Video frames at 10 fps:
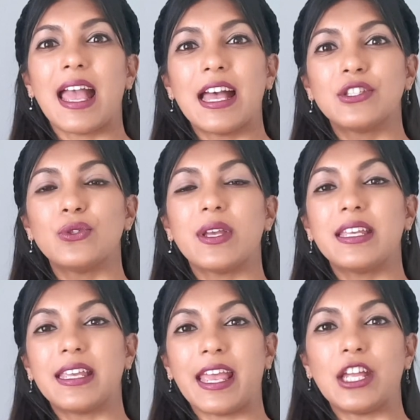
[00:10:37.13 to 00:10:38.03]
as you
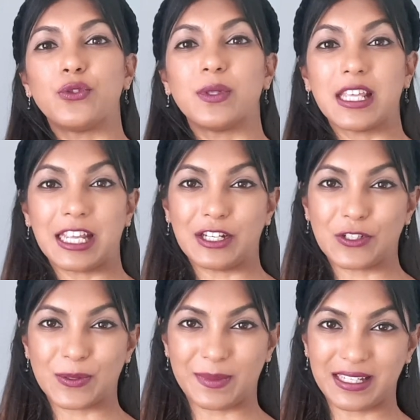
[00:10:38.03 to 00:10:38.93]
engage with
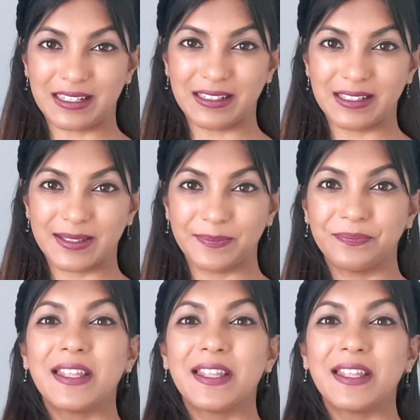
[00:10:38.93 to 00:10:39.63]
English speakers.